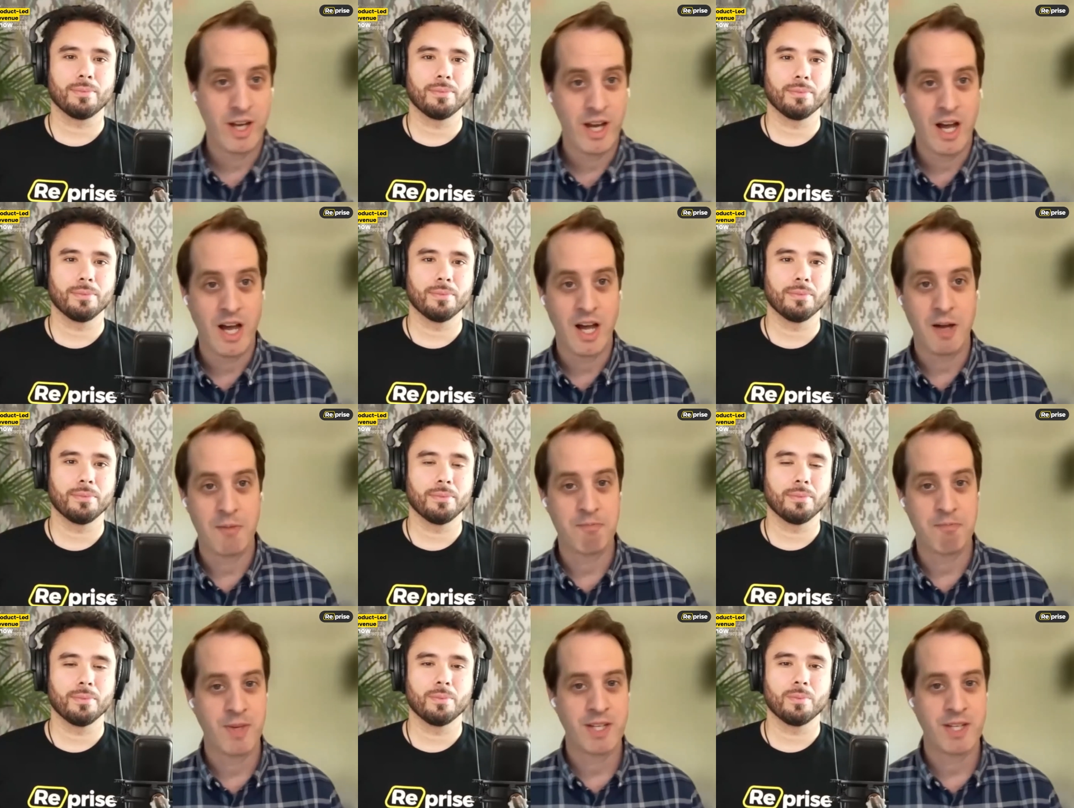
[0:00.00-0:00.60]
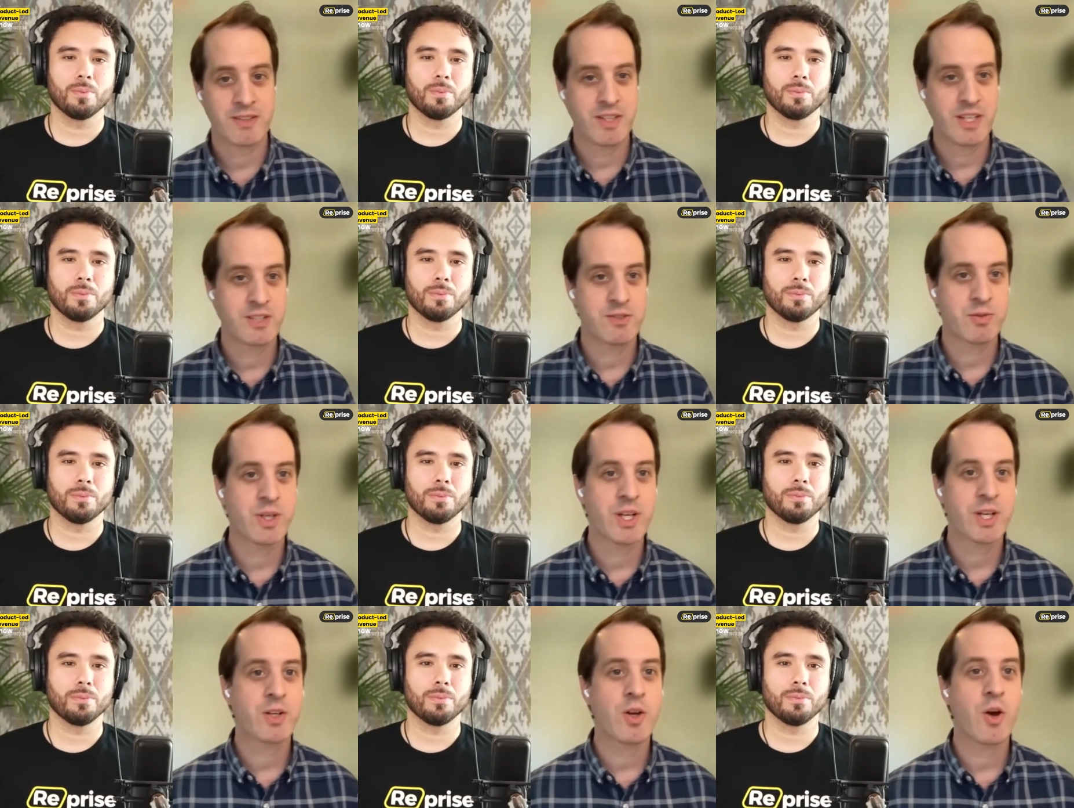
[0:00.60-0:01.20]
Speaker 1: Um, it,
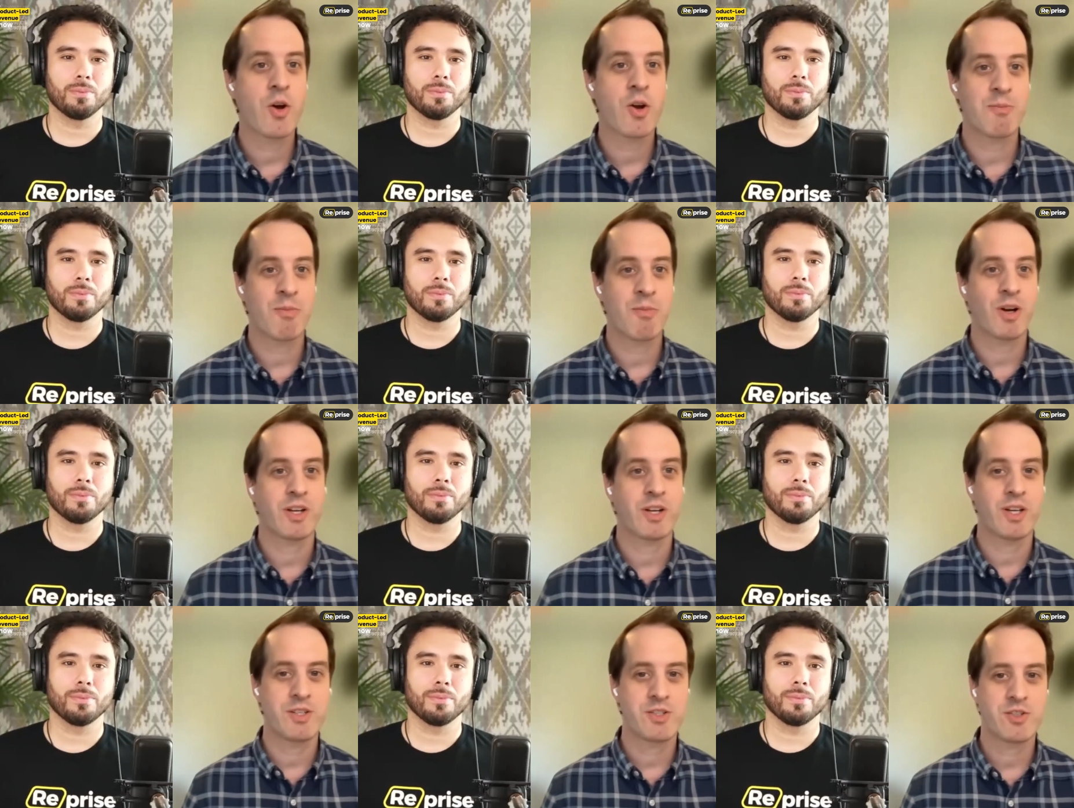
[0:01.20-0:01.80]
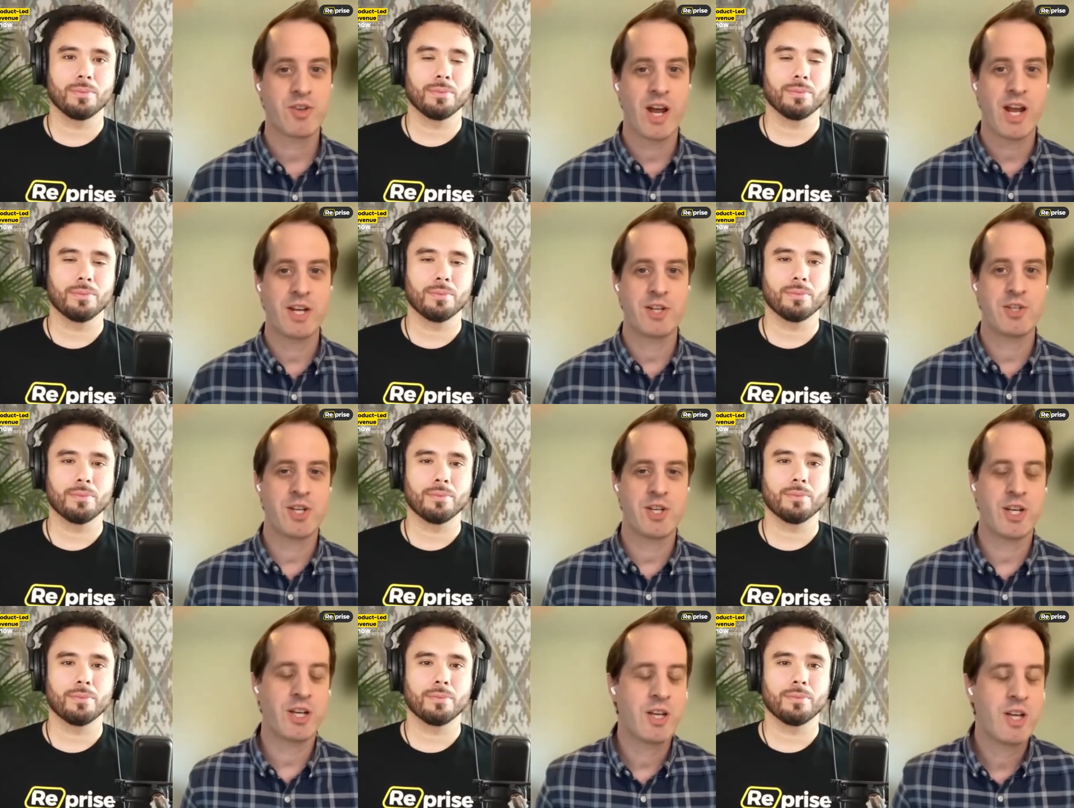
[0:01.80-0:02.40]
it's really a go-to-market
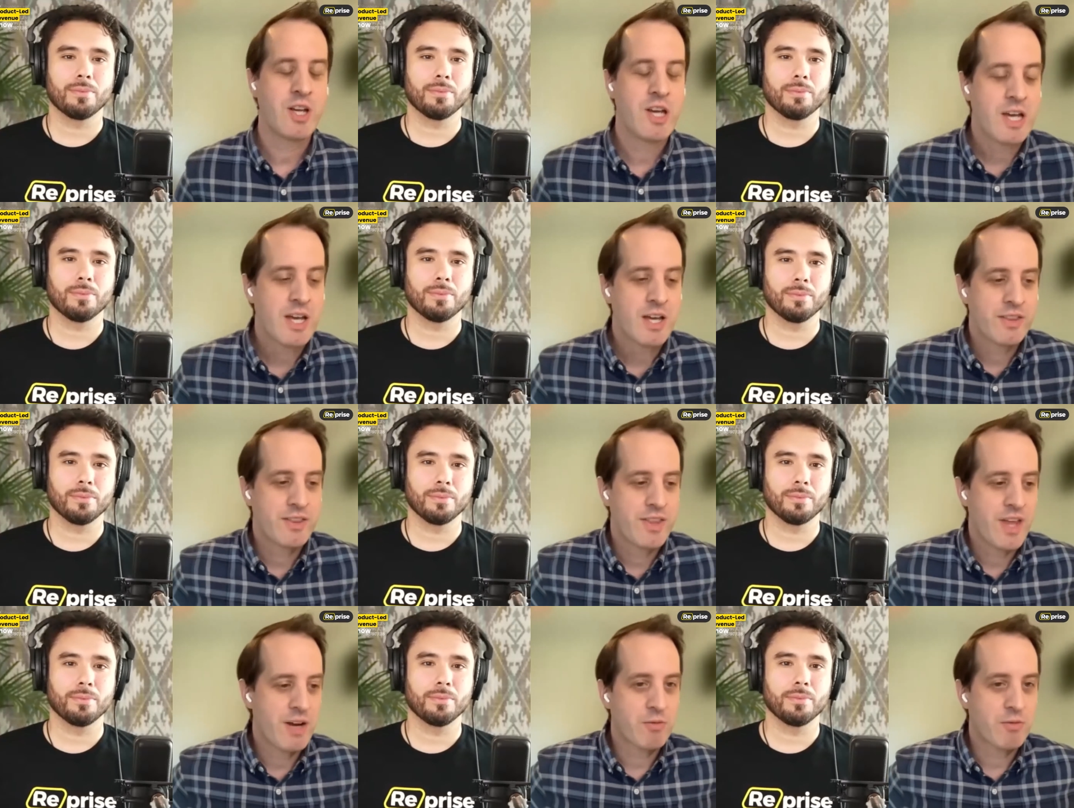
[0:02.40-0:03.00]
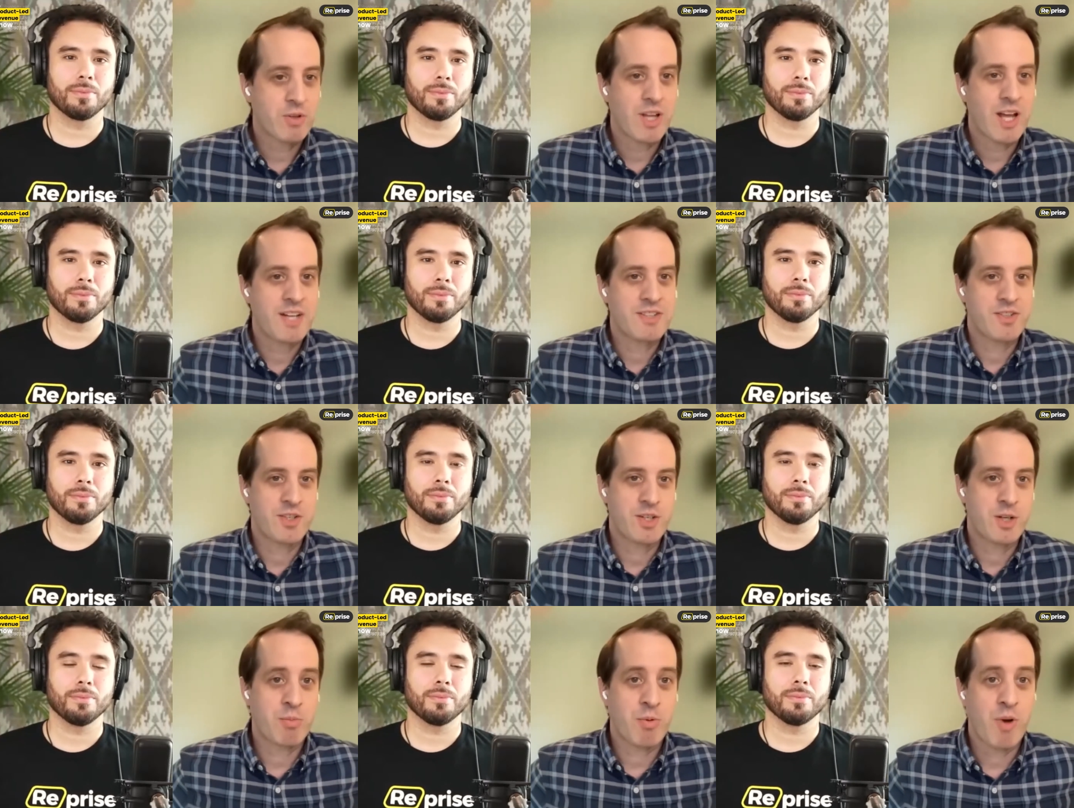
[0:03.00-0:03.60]
strategy that
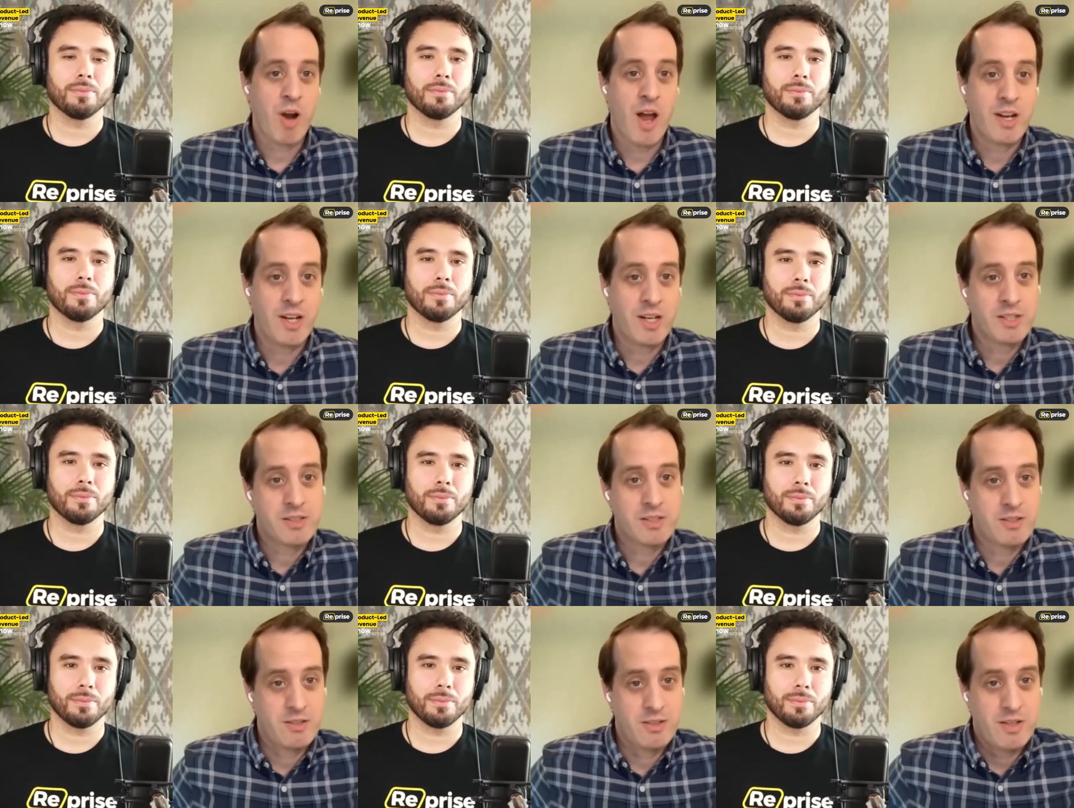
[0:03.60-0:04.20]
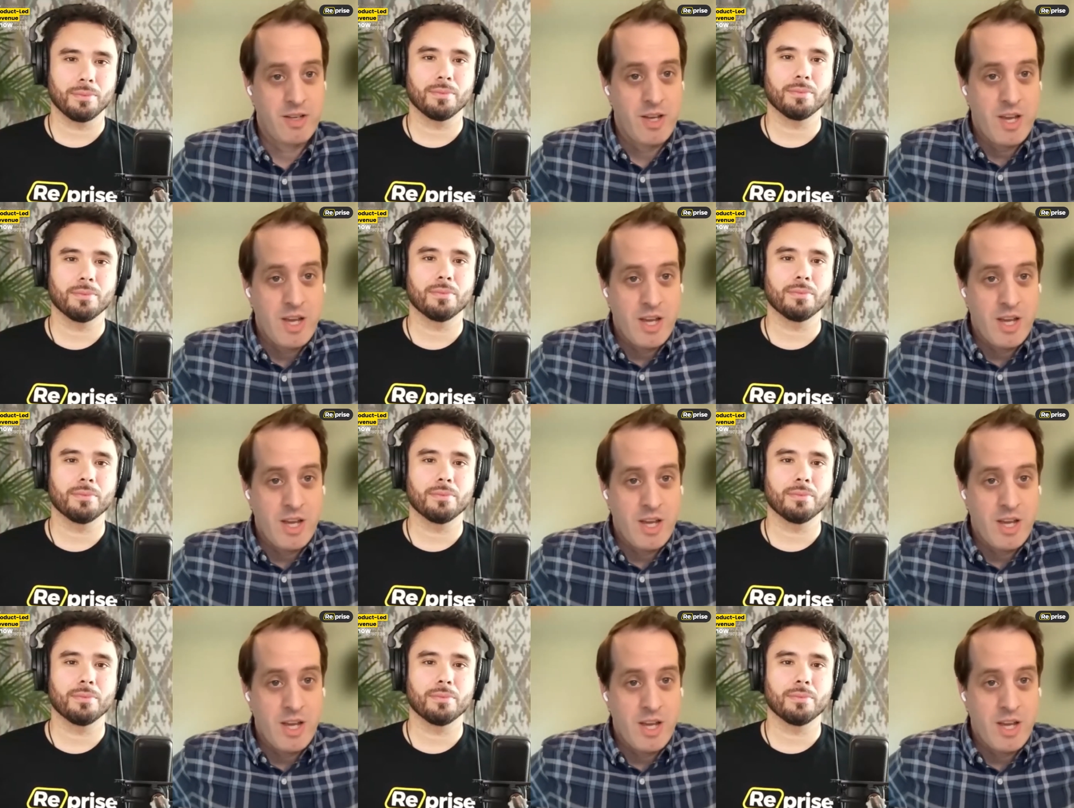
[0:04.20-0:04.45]
relies on your product.